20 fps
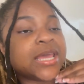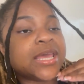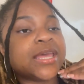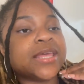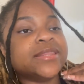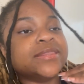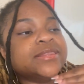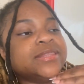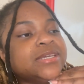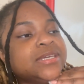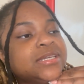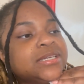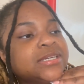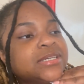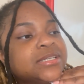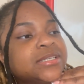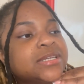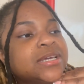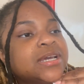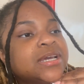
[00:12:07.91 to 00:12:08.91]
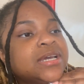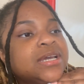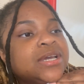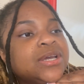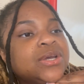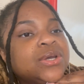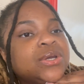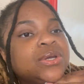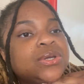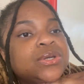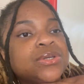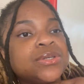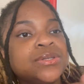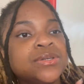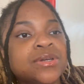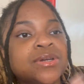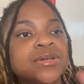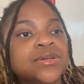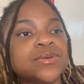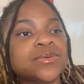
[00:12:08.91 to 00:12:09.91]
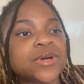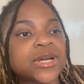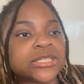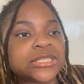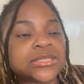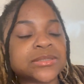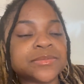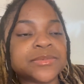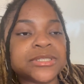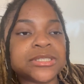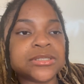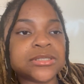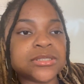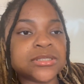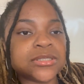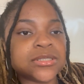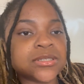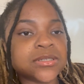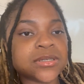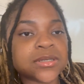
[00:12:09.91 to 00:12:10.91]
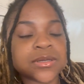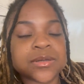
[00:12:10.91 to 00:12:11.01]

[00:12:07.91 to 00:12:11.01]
and then you're gonna watch me